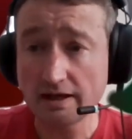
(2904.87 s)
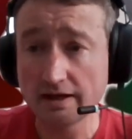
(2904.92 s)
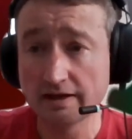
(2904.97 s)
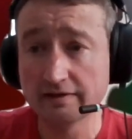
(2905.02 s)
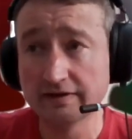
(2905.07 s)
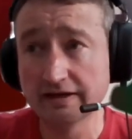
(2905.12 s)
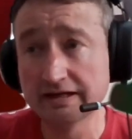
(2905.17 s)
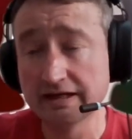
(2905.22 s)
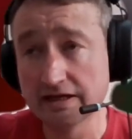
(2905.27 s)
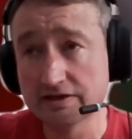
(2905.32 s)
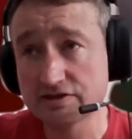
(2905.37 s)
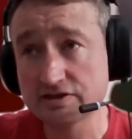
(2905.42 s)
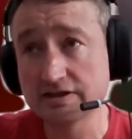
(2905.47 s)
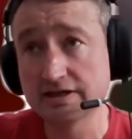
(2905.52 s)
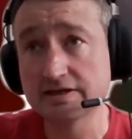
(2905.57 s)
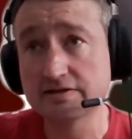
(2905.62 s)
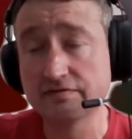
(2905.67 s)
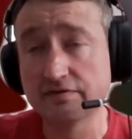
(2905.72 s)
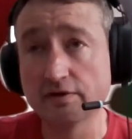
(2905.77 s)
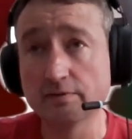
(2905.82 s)
and then
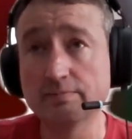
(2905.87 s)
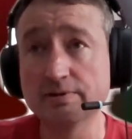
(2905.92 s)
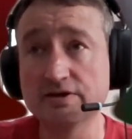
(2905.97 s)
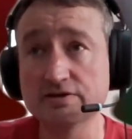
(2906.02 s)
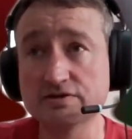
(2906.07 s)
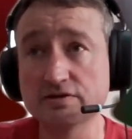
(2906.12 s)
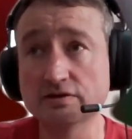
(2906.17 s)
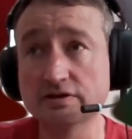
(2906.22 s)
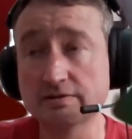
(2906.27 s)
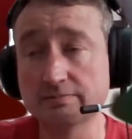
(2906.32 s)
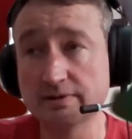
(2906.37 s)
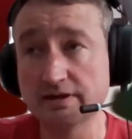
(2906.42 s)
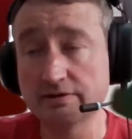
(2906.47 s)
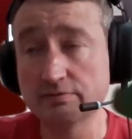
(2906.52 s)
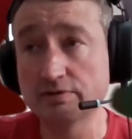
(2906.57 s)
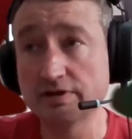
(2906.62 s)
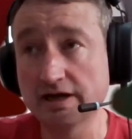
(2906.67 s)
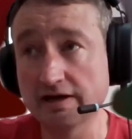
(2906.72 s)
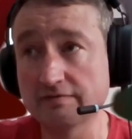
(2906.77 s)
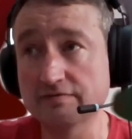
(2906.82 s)
legislates for it? Because ultimately
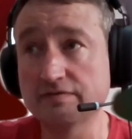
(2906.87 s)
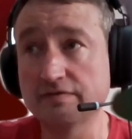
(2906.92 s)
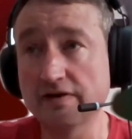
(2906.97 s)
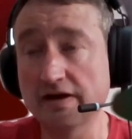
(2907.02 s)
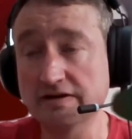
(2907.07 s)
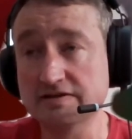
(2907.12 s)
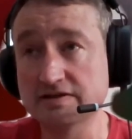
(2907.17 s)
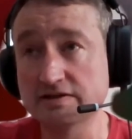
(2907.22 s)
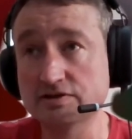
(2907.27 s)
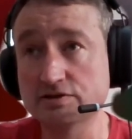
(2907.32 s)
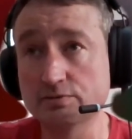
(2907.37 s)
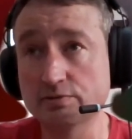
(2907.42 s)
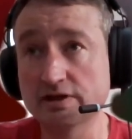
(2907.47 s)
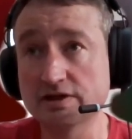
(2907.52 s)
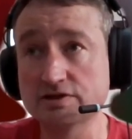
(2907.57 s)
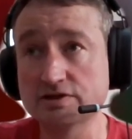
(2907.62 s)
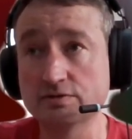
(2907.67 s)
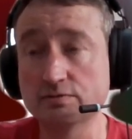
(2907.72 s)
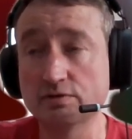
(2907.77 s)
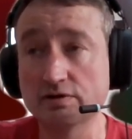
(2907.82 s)
we have a
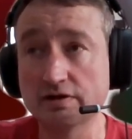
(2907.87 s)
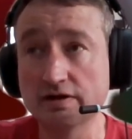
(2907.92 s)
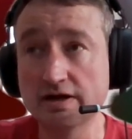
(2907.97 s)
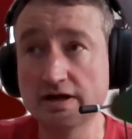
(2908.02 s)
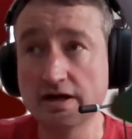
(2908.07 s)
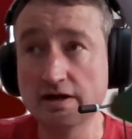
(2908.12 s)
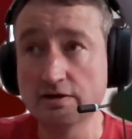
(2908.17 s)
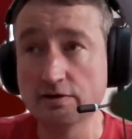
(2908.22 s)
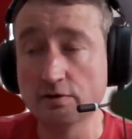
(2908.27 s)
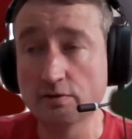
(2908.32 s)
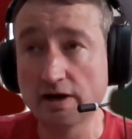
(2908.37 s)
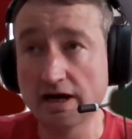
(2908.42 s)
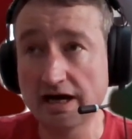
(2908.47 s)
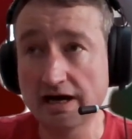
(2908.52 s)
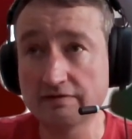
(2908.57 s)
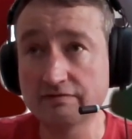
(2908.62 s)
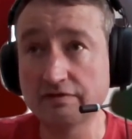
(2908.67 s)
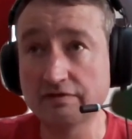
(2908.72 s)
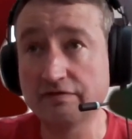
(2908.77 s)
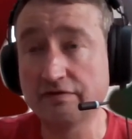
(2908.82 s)
situation where you
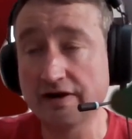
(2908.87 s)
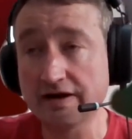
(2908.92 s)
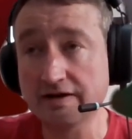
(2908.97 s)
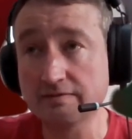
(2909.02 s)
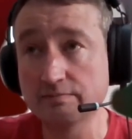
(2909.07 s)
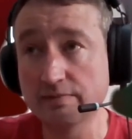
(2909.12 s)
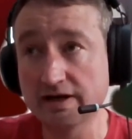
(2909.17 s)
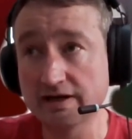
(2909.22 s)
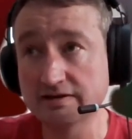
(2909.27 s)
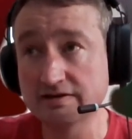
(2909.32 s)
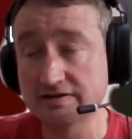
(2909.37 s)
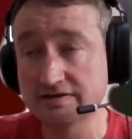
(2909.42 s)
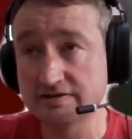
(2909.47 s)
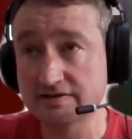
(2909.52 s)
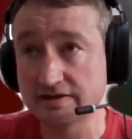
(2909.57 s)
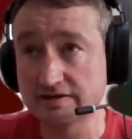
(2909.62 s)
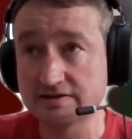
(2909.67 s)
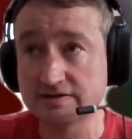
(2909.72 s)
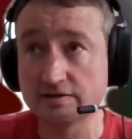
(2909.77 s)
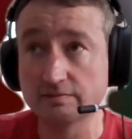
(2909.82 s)
have a fragmented
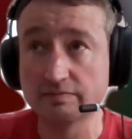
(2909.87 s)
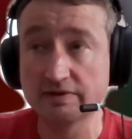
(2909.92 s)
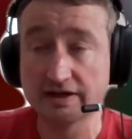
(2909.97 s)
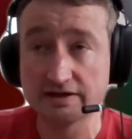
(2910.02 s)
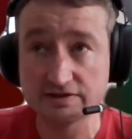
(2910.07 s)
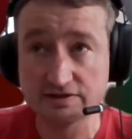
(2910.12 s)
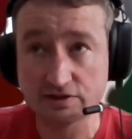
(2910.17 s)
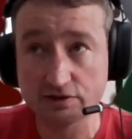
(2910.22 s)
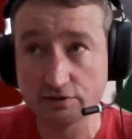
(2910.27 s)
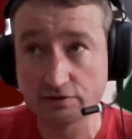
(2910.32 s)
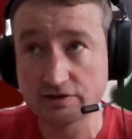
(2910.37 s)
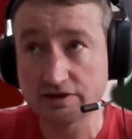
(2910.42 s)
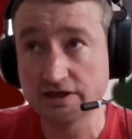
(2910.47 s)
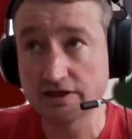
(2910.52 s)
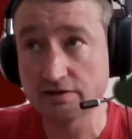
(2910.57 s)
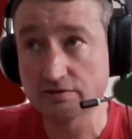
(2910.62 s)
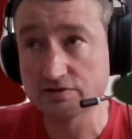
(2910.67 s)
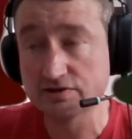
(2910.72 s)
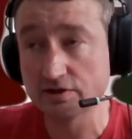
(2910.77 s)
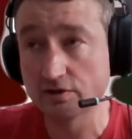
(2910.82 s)
system that is 30
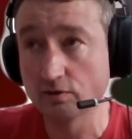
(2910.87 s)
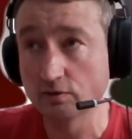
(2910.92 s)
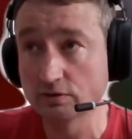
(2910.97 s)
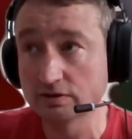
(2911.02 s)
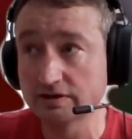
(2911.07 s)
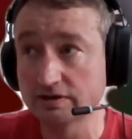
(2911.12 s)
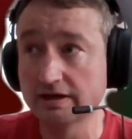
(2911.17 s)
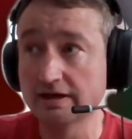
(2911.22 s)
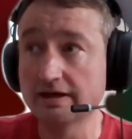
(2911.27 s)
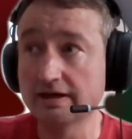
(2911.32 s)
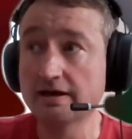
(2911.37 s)
years old,